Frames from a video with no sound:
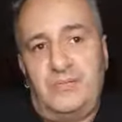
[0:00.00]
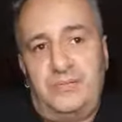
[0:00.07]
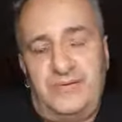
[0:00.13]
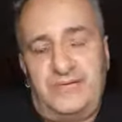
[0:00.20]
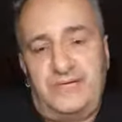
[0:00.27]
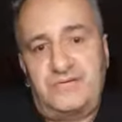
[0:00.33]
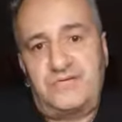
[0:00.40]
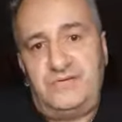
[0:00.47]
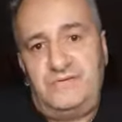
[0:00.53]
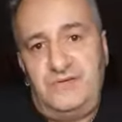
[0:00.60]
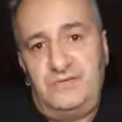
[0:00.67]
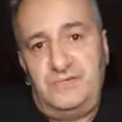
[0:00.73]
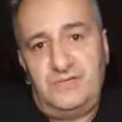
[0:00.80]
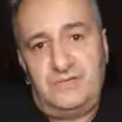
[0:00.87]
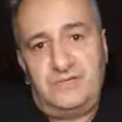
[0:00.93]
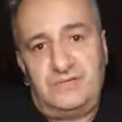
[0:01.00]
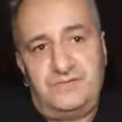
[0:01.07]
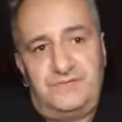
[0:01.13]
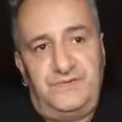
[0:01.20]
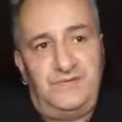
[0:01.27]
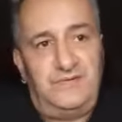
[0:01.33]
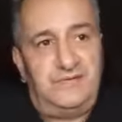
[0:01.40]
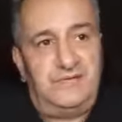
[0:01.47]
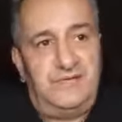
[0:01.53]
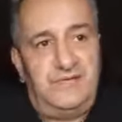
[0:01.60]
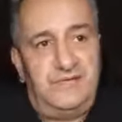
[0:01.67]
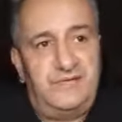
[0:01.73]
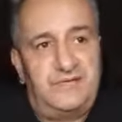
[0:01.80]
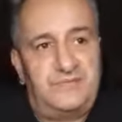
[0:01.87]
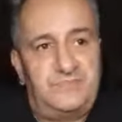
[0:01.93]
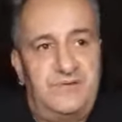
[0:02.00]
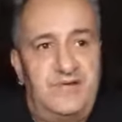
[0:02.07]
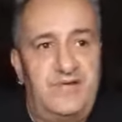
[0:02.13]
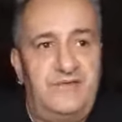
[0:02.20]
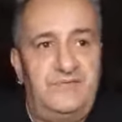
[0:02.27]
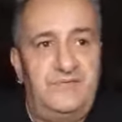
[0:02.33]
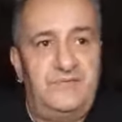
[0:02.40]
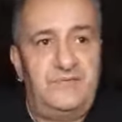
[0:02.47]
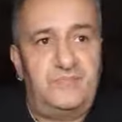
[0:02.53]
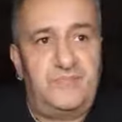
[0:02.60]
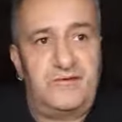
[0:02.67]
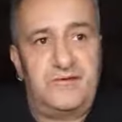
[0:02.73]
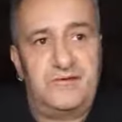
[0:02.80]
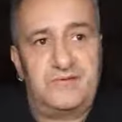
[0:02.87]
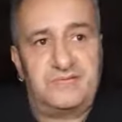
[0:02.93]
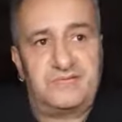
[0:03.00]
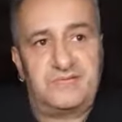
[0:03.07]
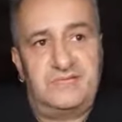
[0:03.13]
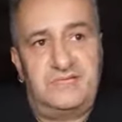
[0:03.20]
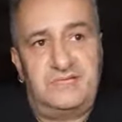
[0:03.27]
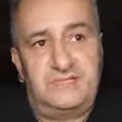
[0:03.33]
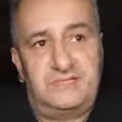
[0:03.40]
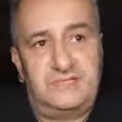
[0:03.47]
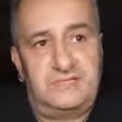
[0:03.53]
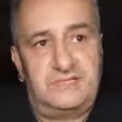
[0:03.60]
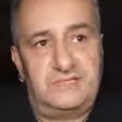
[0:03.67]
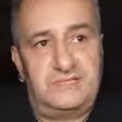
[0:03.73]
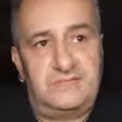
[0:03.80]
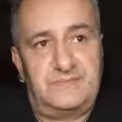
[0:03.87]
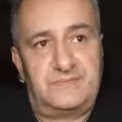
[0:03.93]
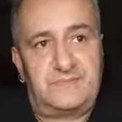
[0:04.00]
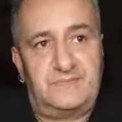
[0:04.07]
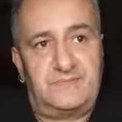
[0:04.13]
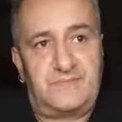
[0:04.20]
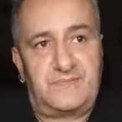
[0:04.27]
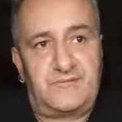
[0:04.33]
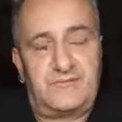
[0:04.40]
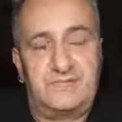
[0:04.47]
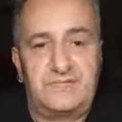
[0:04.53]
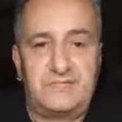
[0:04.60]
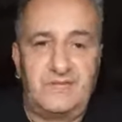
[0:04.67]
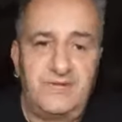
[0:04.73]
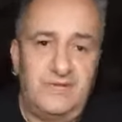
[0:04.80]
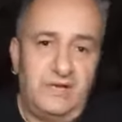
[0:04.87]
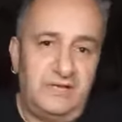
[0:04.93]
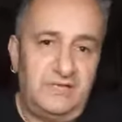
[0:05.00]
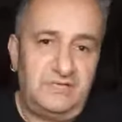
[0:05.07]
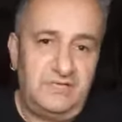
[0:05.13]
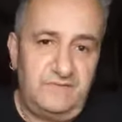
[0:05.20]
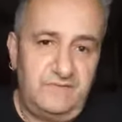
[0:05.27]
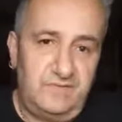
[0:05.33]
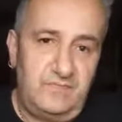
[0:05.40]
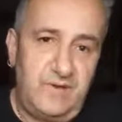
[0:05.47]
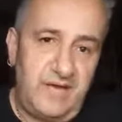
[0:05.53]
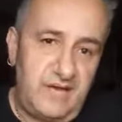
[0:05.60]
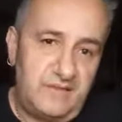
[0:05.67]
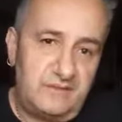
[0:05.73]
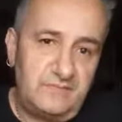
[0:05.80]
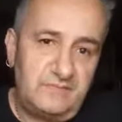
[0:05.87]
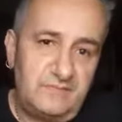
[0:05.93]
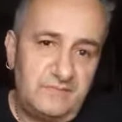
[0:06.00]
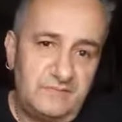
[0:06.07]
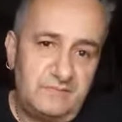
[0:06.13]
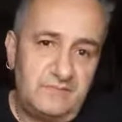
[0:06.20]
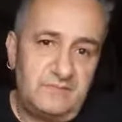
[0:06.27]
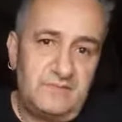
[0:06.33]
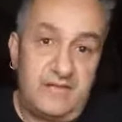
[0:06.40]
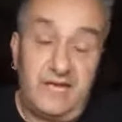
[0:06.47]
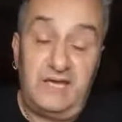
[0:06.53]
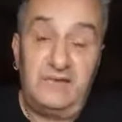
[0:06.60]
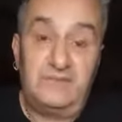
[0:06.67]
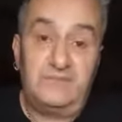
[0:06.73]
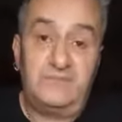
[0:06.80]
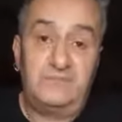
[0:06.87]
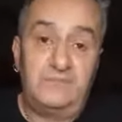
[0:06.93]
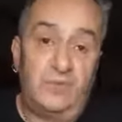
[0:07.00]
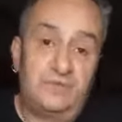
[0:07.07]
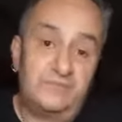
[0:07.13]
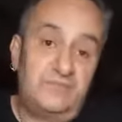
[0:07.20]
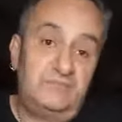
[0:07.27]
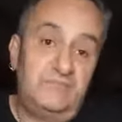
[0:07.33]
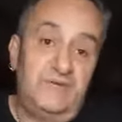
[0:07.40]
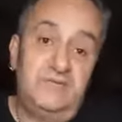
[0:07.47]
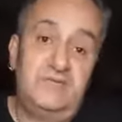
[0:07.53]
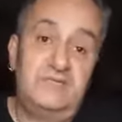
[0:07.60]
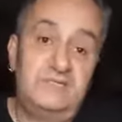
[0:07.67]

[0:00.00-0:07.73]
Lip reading: Because if you look at Fury, his behaviour in the past, the psychology of the man, gained from watching many